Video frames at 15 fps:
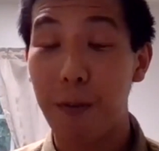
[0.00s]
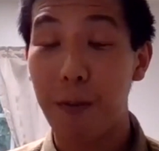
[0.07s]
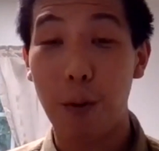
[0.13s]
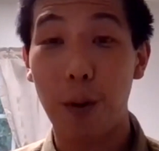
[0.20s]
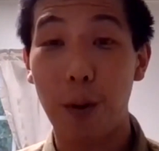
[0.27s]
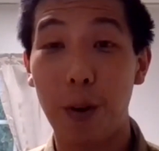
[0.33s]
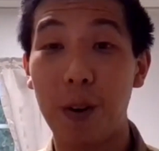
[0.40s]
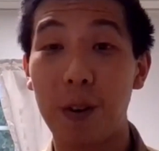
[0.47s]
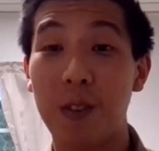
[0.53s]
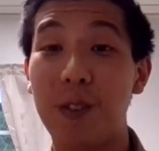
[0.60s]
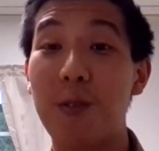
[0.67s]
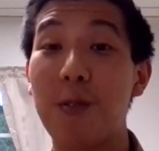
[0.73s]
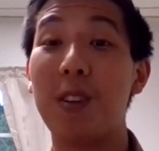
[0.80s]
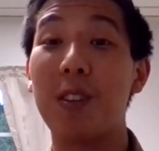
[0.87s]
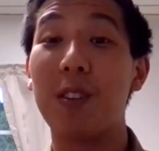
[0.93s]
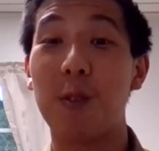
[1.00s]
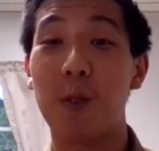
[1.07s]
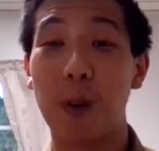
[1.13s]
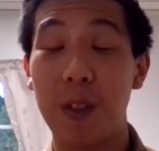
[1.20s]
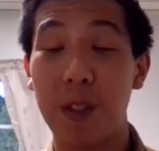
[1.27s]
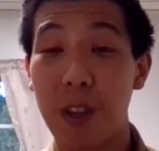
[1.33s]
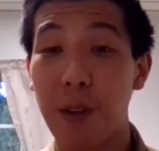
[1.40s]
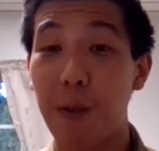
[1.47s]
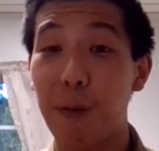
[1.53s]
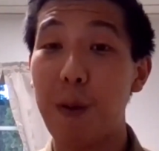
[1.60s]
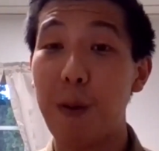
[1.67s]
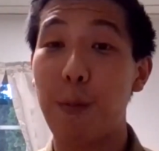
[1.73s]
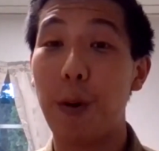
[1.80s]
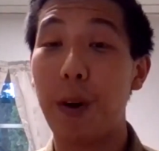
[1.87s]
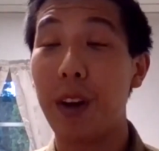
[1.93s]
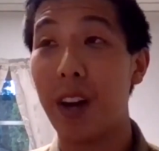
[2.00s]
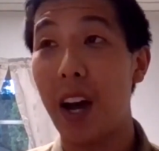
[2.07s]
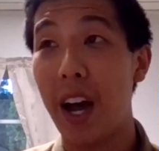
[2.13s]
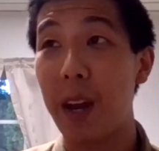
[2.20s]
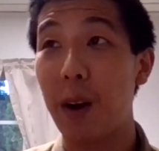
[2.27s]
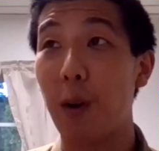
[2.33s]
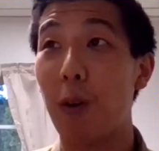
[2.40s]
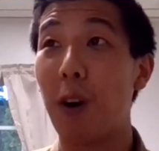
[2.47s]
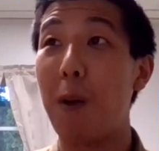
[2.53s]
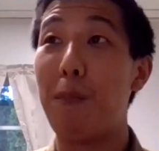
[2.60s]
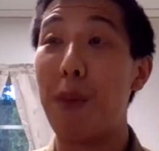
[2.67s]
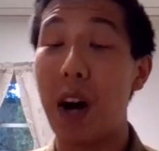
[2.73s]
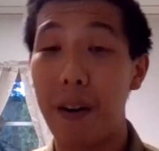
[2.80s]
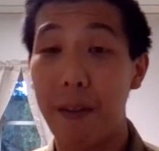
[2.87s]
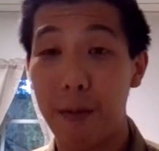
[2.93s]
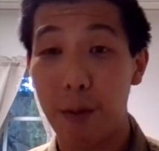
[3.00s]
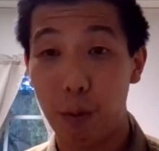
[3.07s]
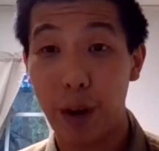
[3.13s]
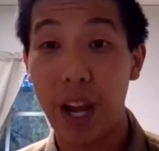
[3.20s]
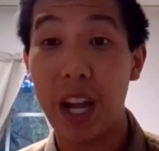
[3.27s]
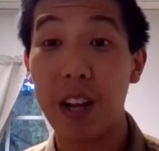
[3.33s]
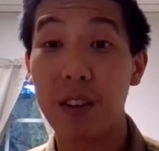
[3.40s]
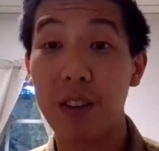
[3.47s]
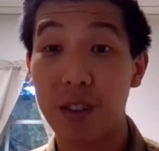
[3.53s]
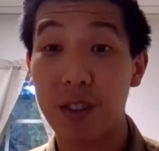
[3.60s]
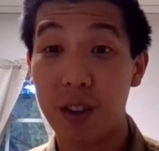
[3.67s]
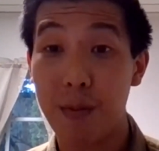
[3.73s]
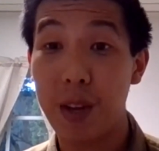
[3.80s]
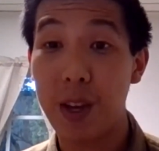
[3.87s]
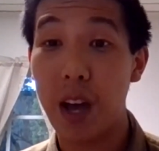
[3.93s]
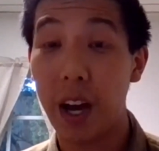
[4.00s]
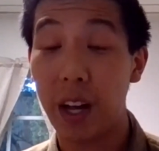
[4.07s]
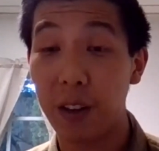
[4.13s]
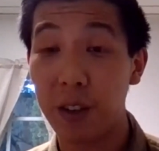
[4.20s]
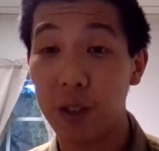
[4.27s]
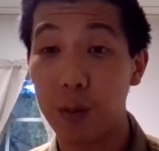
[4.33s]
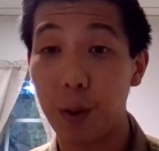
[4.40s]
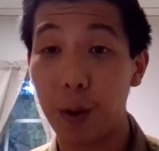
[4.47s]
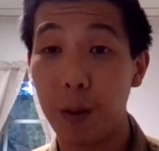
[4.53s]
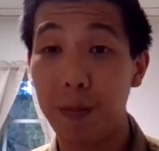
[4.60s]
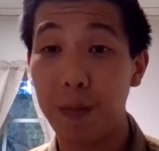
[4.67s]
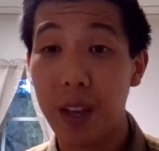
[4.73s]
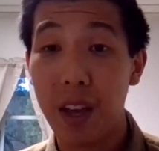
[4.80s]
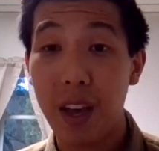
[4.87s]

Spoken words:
for students who are in the 3.9 or above range to be eligible.